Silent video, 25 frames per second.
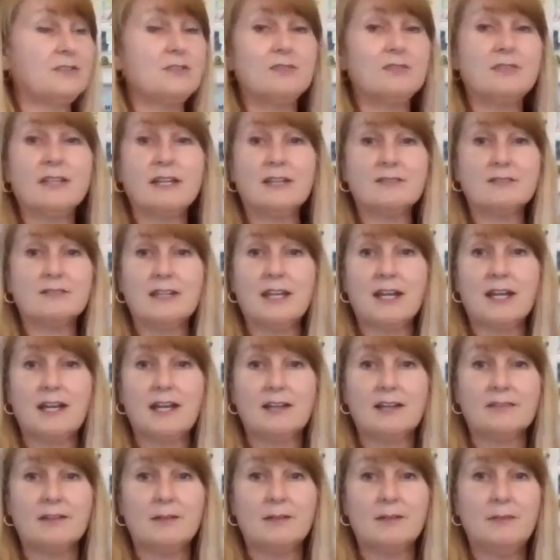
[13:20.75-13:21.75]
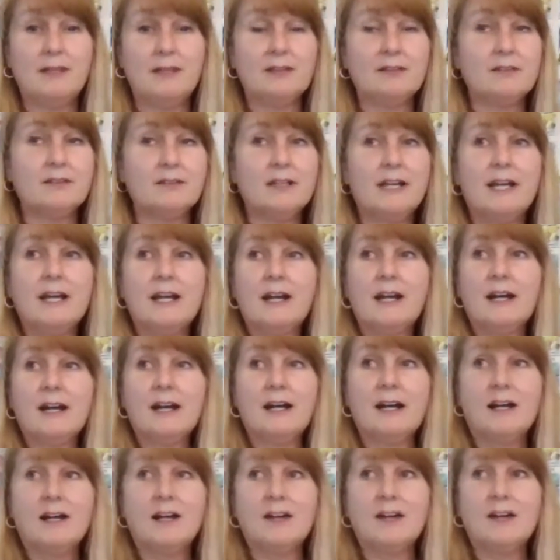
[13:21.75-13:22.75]
2000 calorie meal
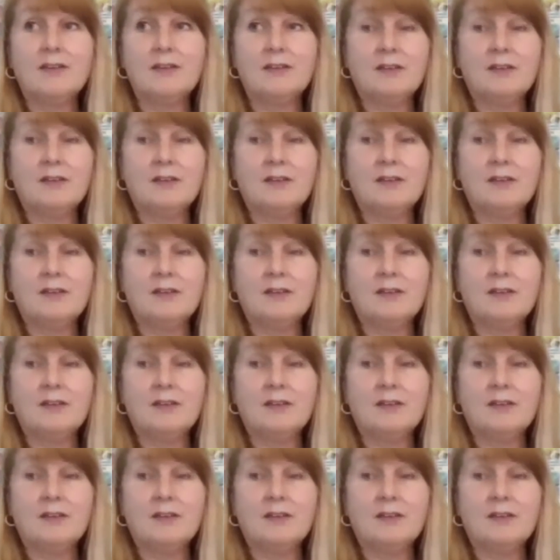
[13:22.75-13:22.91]
uh,